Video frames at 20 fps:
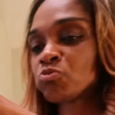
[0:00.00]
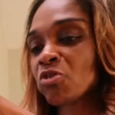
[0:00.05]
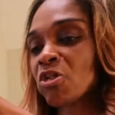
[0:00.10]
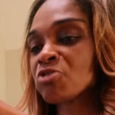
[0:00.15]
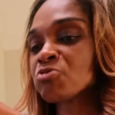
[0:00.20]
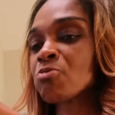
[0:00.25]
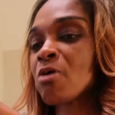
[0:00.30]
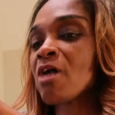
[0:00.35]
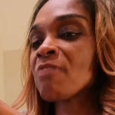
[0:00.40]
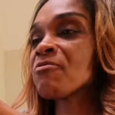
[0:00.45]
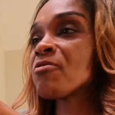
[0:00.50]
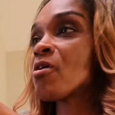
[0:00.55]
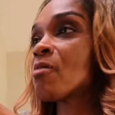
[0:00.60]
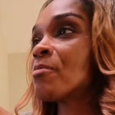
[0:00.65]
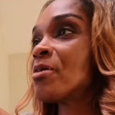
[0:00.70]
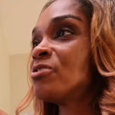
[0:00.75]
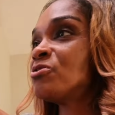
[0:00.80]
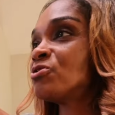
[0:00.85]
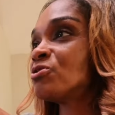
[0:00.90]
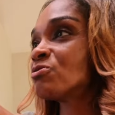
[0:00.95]
That's what I feel
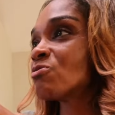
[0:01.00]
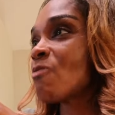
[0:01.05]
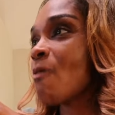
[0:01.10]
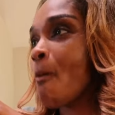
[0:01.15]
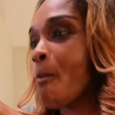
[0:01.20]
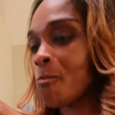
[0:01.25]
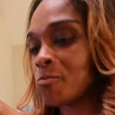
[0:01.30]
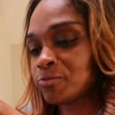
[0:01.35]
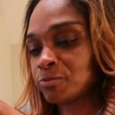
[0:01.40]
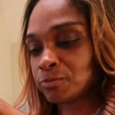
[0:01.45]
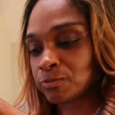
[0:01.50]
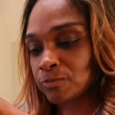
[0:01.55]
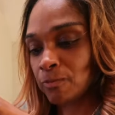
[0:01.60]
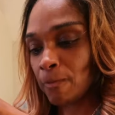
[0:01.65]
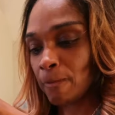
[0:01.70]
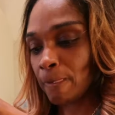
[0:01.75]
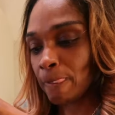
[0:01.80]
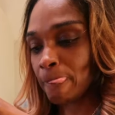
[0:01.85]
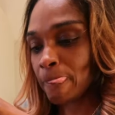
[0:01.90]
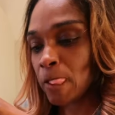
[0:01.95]
amazing.
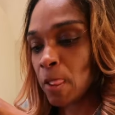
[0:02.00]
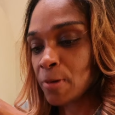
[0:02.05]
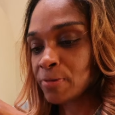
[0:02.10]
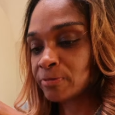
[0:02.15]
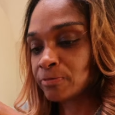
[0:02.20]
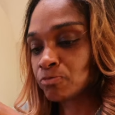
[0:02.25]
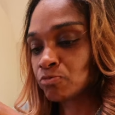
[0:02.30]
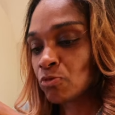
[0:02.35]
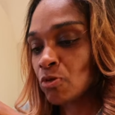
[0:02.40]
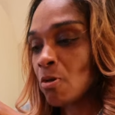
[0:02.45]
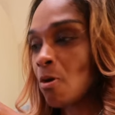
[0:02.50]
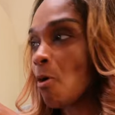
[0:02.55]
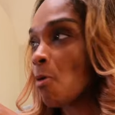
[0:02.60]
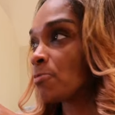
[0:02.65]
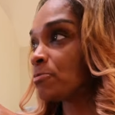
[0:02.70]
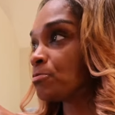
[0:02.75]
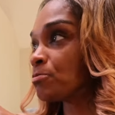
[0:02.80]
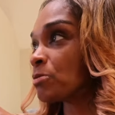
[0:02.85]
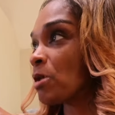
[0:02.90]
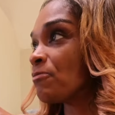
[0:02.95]
Hmm?
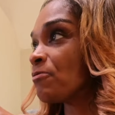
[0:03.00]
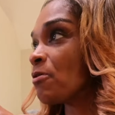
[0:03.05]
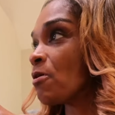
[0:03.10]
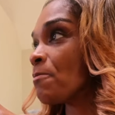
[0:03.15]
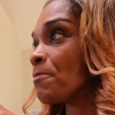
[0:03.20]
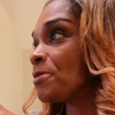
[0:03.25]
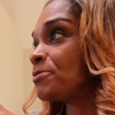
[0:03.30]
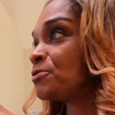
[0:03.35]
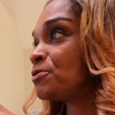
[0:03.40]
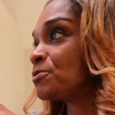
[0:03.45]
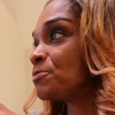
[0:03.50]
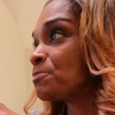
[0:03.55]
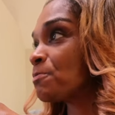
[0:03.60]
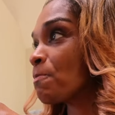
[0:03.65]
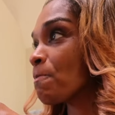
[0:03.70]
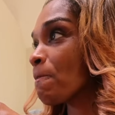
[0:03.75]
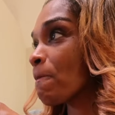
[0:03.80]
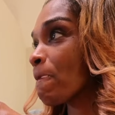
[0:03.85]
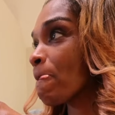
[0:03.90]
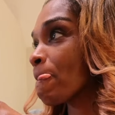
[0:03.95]
I feel
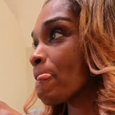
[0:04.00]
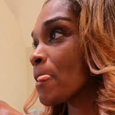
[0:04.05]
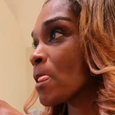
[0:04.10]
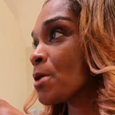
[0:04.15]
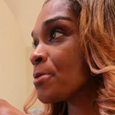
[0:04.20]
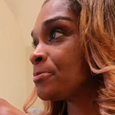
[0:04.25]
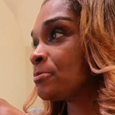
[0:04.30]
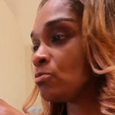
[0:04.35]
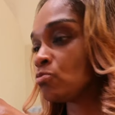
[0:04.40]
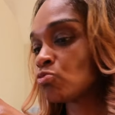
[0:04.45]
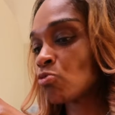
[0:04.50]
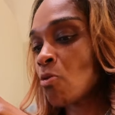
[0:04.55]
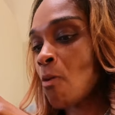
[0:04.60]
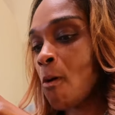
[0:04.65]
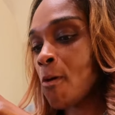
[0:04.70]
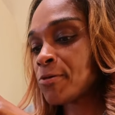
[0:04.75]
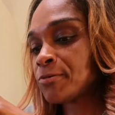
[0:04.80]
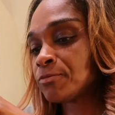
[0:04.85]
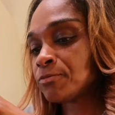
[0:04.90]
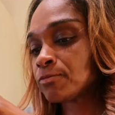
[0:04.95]
amazing. Ah,
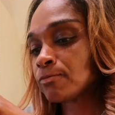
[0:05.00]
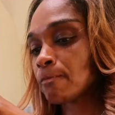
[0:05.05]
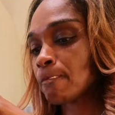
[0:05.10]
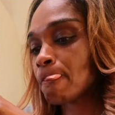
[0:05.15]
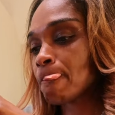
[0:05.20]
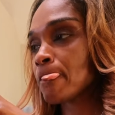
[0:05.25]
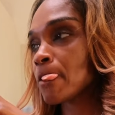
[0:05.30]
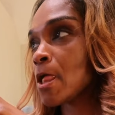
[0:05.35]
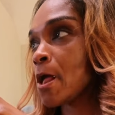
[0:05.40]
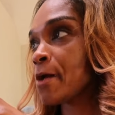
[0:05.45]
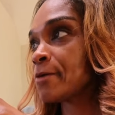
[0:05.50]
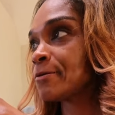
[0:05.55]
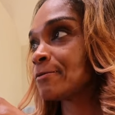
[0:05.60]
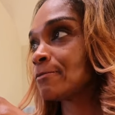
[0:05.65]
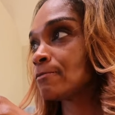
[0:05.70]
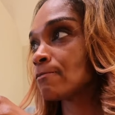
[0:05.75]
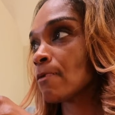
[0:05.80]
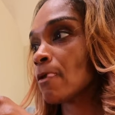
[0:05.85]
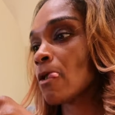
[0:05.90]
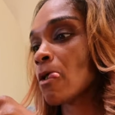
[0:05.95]
good for
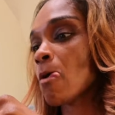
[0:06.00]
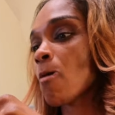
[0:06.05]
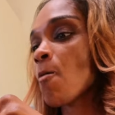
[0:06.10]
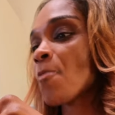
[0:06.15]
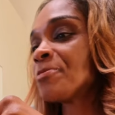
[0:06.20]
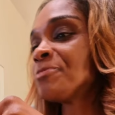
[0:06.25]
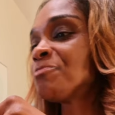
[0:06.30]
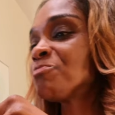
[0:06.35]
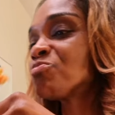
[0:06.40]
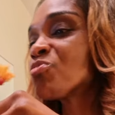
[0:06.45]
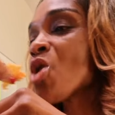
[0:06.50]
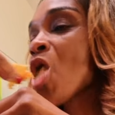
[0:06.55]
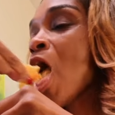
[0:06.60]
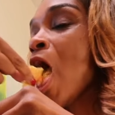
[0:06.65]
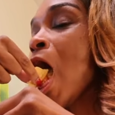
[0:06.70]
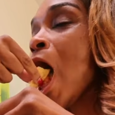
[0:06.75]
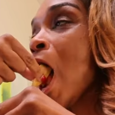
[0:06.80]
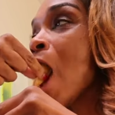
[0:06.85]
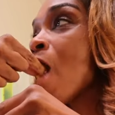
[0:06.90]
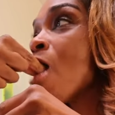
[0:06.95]
you.
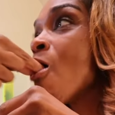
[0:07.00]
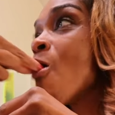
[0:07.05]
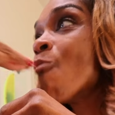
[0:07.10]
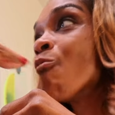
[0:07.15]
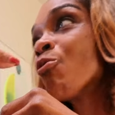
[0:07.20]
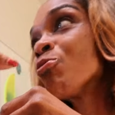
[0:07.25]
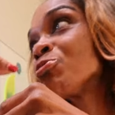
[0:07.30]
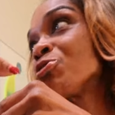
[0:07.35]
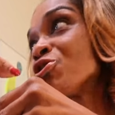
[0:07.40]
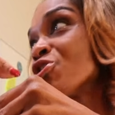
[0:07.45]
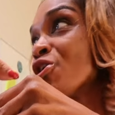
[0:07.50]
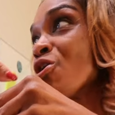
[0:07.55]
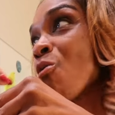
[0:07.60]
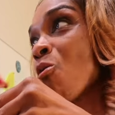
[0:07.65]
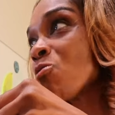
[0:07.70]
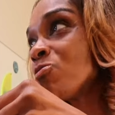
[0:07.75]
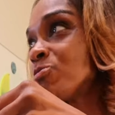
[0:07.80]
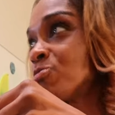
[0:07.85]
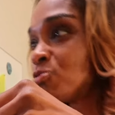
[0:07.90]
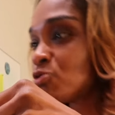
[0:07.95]
Hmm. Good for
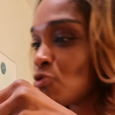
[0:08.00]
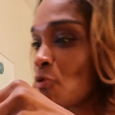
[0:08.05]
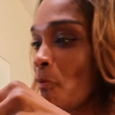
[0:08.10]
you.